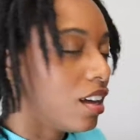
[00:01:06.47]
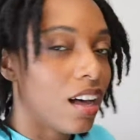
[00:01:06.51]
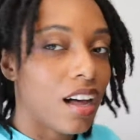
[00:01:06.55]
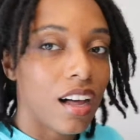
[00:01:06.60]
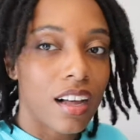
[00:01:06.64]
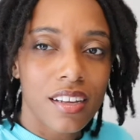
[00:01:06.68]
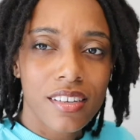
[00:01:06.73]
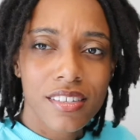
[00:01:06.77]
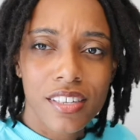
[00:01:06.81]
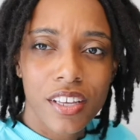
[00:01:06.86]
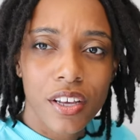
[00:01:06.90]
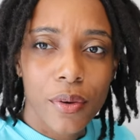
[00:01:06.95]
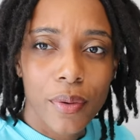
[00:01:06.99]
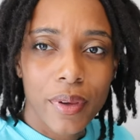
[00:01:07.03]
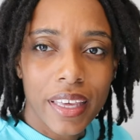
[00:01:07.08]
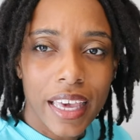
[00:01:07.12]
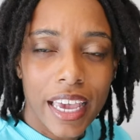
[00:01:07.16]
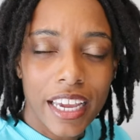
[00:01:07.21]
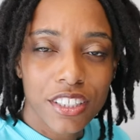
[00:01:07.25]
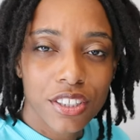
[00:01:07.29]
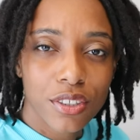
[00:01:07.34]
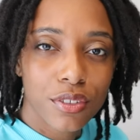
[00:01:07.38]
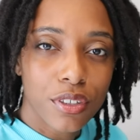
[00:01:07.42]
Also, in
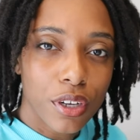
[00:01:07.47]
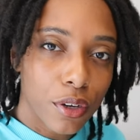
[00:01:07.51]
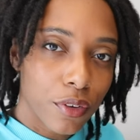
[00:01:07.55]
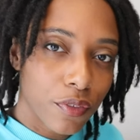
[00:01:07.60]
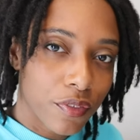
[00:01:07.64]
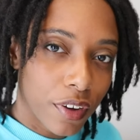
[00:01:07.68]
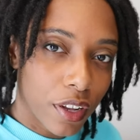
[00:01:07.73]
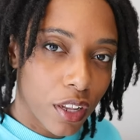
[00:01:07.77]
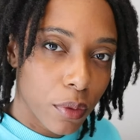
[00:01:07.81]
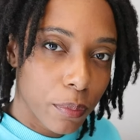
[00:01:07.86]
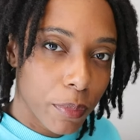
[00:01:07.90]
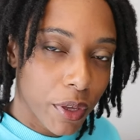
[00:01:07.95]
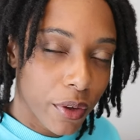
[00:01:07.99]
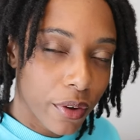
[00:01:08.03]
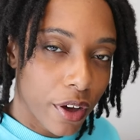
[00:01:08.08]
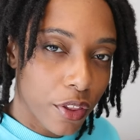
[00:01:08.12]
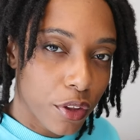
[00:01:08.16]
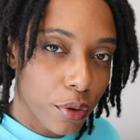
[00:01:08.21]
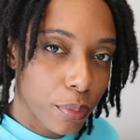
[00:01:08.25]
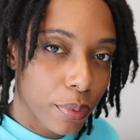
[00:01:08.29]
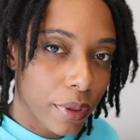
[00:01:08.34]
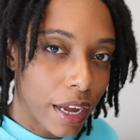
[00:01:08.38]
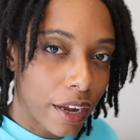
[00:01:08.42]
case you don't follow me on
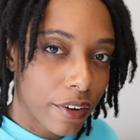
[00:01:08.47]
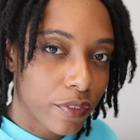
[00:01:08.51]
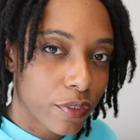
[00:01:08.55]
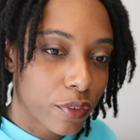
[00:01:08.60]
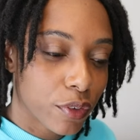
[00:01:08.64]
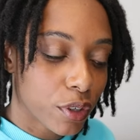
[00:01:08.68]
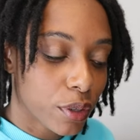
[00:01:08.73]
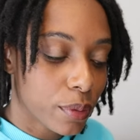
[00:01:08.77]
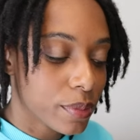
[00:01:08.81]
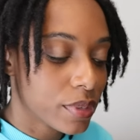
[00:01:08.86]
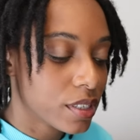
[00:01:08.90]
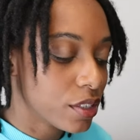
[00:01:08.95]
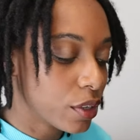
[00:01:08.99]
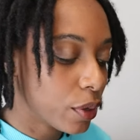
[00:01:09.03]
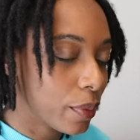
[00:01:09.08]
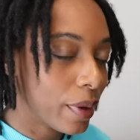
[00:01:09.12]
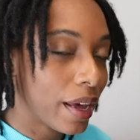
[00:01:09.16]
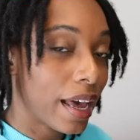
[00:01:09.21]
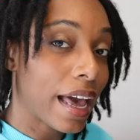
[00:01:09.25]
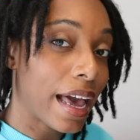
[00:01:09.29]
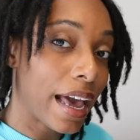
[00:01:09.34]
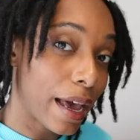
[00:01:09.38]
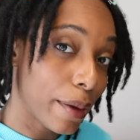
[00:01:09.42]
other platforms, so
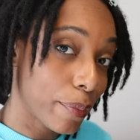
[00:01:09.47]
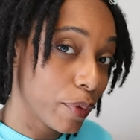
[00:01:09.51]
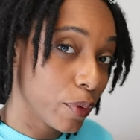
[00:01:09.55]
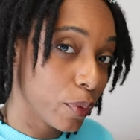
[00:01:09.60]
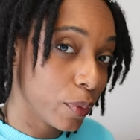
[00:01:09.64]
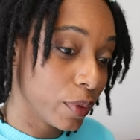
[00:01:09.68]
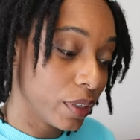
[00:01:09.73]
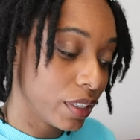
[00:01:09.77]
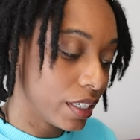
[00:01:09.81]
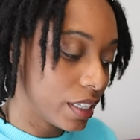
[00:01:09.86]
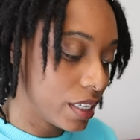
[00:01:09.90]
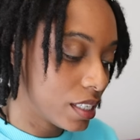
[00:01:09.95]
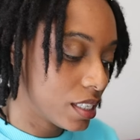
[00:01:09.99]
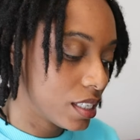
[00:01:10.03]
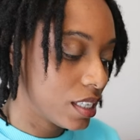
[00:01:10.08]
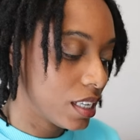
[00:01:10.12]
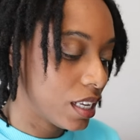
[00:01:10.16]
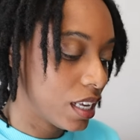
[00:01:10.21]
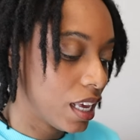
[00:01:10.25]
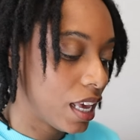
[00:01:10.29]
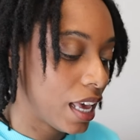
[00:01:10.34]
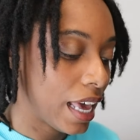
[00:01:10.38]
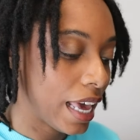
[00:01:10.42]
what happened
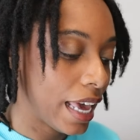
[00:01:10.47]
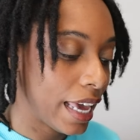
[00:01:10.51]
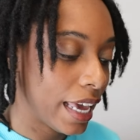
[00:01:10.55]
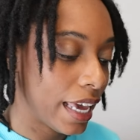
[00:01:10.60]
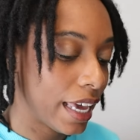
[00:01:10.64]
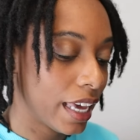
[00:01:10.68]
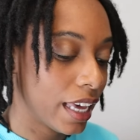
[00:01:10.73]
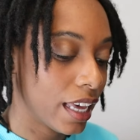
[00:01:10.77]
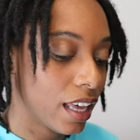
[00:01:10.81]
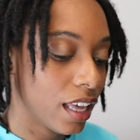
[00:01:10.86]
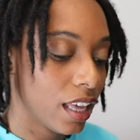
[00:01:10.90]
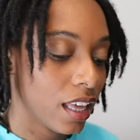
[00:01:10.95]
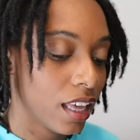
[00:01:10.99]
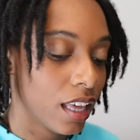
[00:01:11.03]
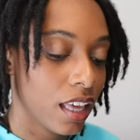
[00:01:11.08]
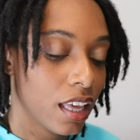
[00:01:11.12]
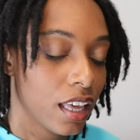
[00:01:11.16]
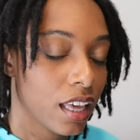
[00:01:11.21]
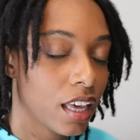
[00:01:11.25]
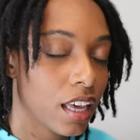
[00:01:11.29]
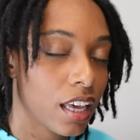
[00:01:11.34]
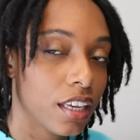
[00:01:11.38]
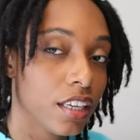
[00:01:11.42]
was a
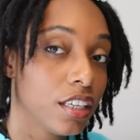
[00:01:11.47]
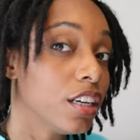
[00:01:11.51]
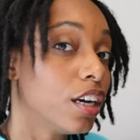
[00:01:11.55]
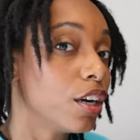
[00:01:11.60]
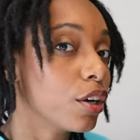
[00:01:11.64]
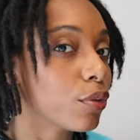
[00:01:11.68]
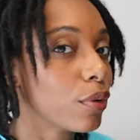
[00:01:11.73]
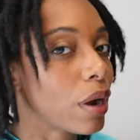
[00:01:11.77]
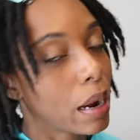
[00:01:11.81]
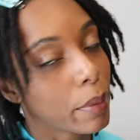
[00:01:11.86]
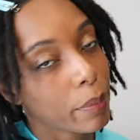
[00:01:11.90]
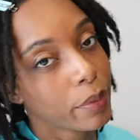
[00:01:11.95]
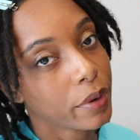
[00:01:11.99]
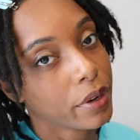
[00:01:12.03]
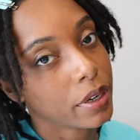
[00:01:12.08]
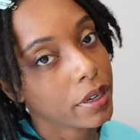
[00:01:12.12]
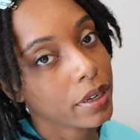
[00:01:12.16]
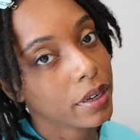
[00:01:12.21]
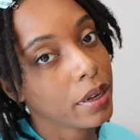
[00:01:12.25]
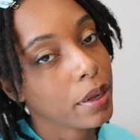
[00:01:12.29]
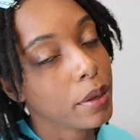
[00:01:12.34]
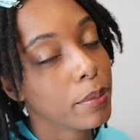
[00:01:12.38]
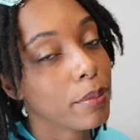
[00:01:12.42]
young
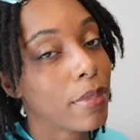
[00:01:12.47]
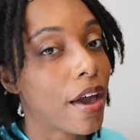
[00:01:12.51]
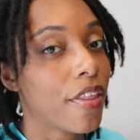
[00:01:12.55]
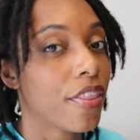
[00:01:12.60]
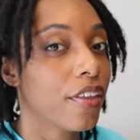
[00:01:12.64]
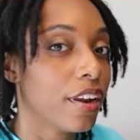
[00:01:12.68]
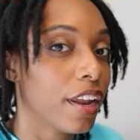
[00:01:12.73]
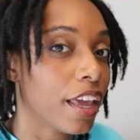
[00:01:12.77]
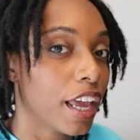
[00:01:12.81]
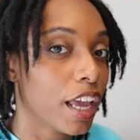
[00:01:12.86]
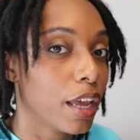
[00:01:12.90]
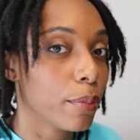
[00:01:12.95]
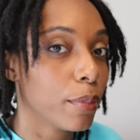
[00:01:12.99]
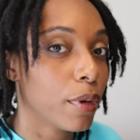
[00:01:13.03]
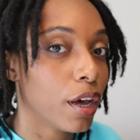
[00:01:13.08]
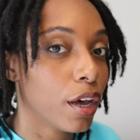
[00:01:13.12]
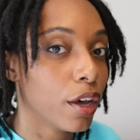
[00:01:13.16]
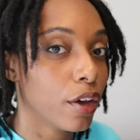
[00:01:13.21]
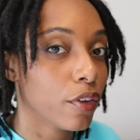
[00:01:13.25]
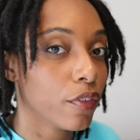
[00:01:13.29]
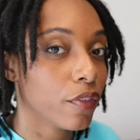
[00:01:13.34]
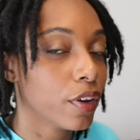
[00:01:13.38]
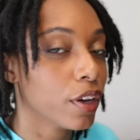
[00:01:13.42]
rapper by the name
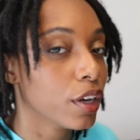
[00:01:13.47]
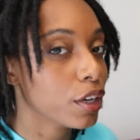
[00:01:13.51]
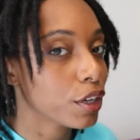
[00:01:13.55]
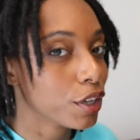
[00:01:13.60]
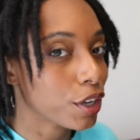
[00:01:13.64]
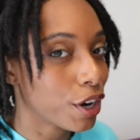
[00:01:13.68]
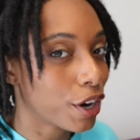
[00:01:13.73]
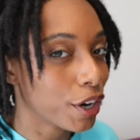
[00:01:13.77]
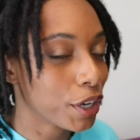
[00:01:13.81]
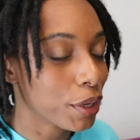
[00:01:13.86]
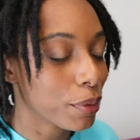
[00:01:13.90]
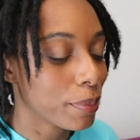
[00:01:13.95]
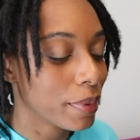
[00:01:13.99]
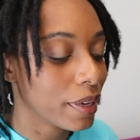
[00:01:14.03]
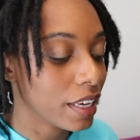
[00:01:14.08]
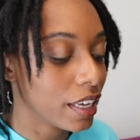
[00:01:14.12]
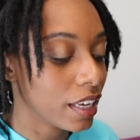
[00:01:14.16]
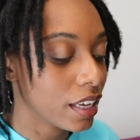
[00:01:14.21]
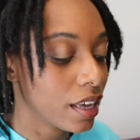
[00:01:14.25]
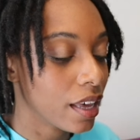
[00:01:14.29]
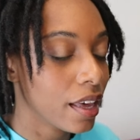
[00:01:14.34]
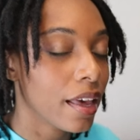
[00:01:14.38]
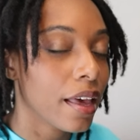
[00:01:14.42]
of Cardi
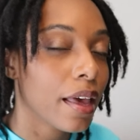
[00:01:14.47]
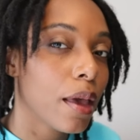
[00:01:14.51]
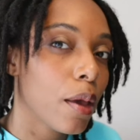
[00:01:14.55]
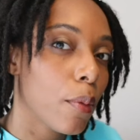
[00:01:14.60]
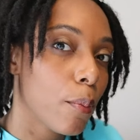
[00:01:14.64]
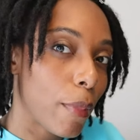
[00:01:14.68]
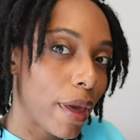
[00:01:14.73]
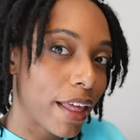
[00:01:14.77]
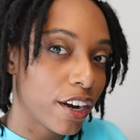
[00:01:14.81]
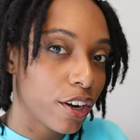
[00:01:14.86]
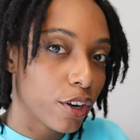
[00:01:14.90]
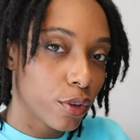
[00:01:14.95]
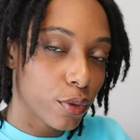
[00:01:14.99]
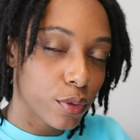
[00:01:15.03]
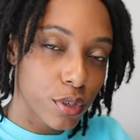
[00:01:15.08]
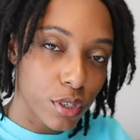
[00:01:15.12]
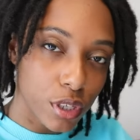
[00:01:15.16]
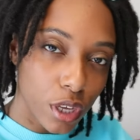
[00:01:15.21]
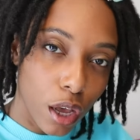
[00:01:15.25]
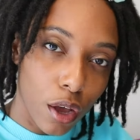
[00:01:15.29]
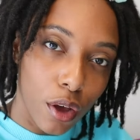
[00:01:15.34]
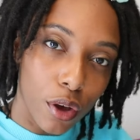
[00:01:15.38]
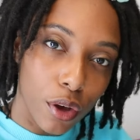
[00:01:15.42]
B made a new
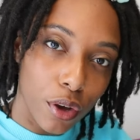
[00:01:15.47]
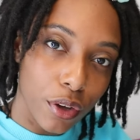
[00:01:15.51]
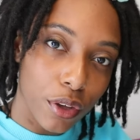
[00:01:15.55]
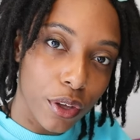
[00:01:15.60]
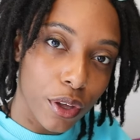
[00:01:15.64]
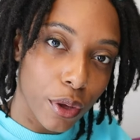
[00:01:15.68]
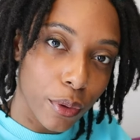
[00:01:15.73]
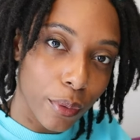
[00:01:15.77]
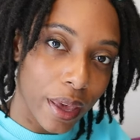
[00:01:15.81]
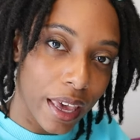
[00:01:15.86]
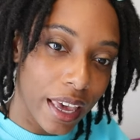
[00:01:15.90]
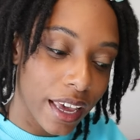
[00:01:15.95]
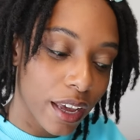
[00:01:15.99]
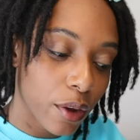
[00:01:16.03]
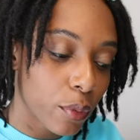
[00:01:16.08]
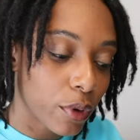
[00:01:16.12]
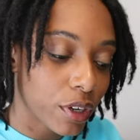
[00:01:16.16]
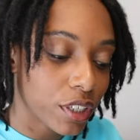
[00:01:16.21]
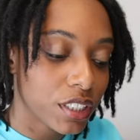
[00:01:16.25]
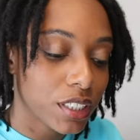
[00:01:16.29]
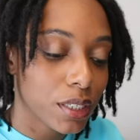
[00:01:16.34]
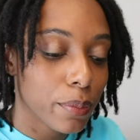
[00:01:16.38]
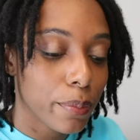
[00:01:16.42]
song, okay,
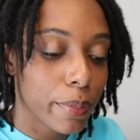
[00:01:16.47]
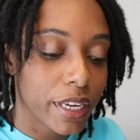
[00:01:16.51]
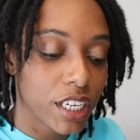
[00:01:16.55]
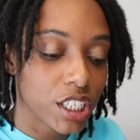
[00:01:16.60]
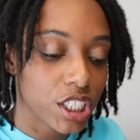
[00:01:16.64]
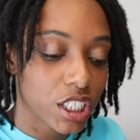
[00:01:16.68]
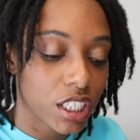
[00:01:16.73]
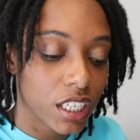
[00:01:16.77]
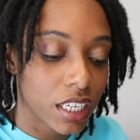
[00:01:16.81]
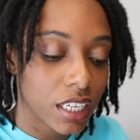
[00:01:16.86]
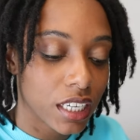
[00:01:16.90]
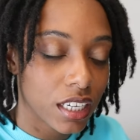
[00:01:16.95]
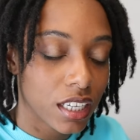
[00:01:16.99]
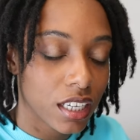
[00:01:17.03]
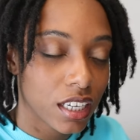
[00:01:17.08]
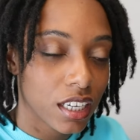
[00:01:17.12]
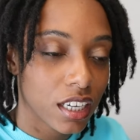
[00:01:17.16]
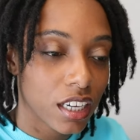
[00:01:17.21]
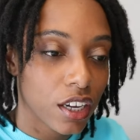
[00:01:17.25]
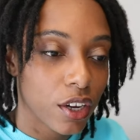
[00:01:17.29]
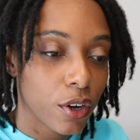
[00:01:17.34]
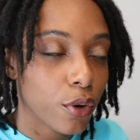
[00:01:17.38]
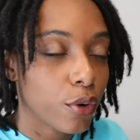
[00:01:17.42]
where she mentioned
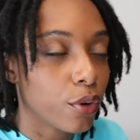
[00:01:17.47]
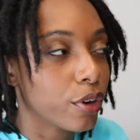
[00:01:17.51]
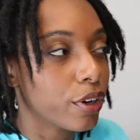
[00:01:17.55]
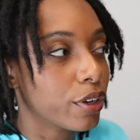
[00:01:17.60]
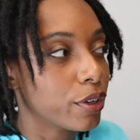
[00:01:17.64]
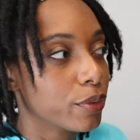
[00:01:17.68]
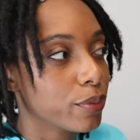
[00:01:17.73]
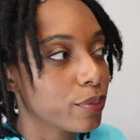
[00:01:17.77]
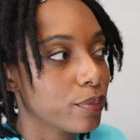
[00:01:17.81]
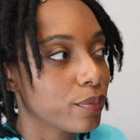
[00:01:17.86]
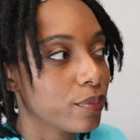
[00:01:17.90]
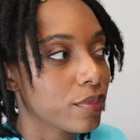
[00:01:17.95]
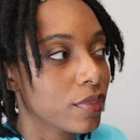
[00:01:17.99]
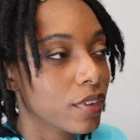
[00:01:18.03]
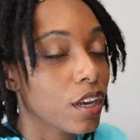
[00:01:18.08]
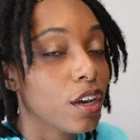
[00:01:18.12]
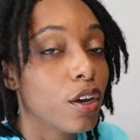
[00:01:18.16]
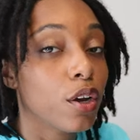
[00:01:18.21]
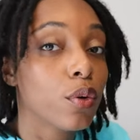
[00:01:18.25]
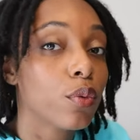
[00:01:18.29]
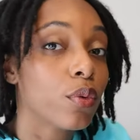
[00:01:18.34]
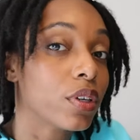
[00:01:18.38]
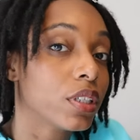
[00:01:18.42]
or
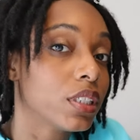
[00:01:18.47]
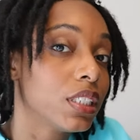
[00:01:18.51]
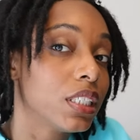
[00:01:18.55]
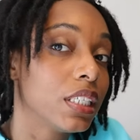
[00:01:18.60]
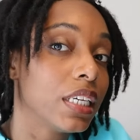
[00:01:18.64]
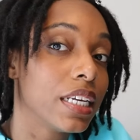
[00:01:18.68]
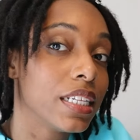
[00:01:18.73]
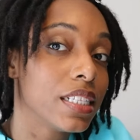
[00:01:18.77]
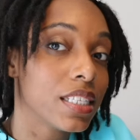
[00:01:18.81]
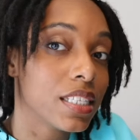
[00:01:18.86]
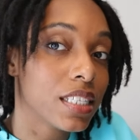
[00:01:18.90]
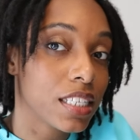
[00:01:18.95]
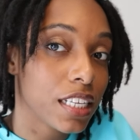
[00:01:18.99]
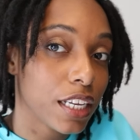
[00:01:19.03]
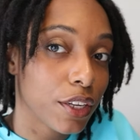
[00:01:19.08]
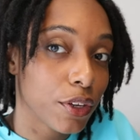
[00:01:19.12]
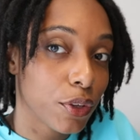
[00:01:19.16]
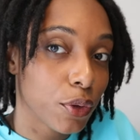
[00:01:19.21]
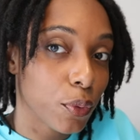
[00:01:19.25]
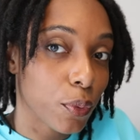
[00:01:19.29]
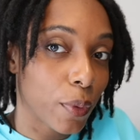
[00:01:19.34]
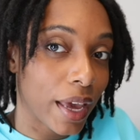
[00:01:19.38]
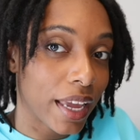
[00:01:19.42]
where she
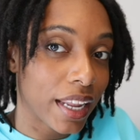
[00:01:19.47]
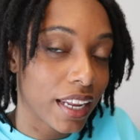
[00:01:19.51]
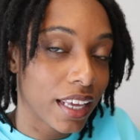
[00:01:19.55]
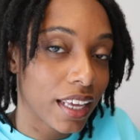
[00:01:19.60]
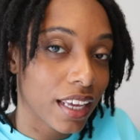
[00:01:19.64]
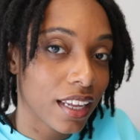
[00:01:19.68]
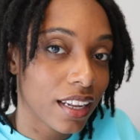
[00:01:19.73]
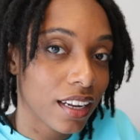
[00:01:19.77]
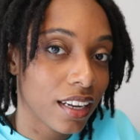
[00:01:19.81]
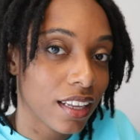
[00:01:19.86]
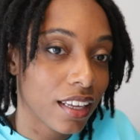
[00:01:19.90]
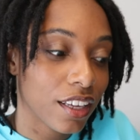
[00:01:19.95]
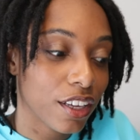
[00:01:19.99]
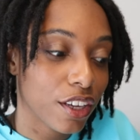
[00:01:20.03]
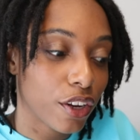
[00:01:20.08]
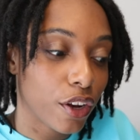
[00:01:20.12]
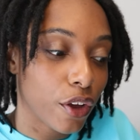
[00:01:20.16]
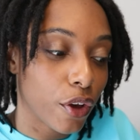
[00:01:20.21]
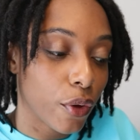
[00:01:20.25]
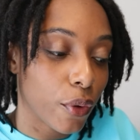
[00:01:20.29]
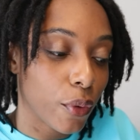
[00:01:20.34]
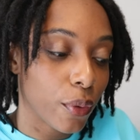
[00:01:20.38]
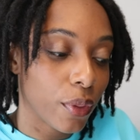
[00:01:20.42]
insinuated,
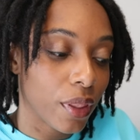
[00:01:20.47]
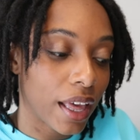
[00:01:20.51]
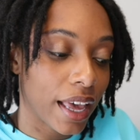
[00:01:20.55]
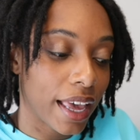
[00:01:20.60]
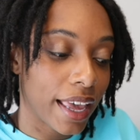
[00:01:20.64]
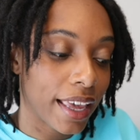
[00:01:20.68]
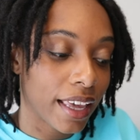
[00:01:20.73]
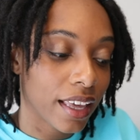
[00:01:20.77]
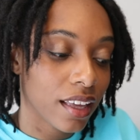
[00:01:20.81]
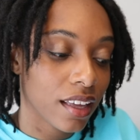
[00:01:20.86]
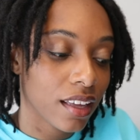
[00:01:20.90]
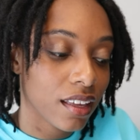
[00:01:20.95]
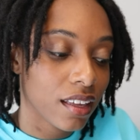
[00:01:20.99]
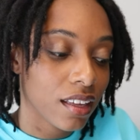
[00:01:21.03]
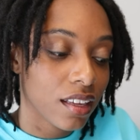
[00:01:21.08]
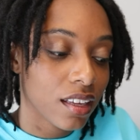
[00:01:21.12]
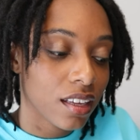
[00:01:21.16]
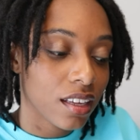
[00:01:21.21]
like,